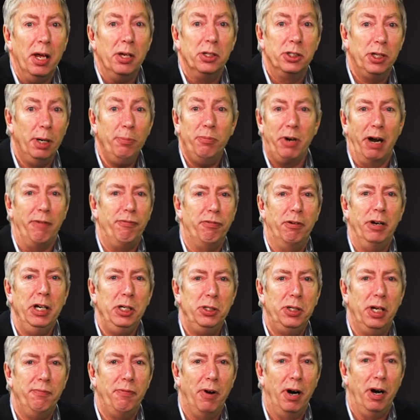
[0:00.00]
Some
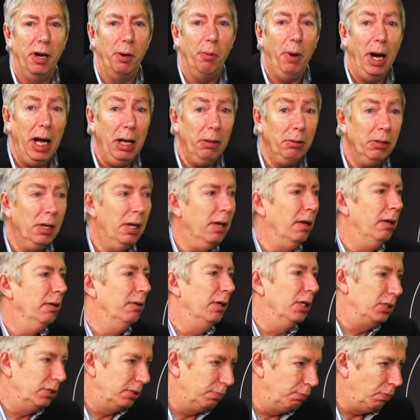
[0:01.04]
referees did very well.
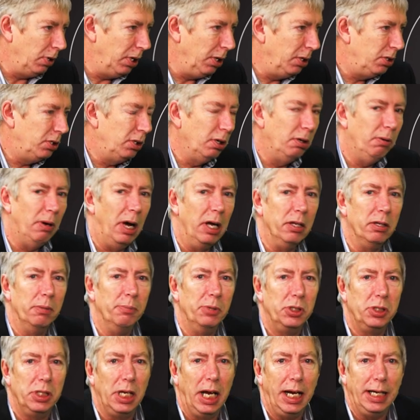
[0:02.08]
There's one or two other
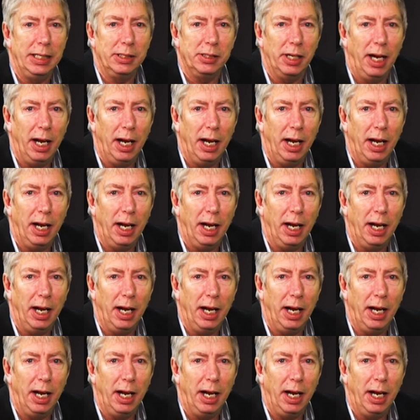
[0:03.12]
mistakes,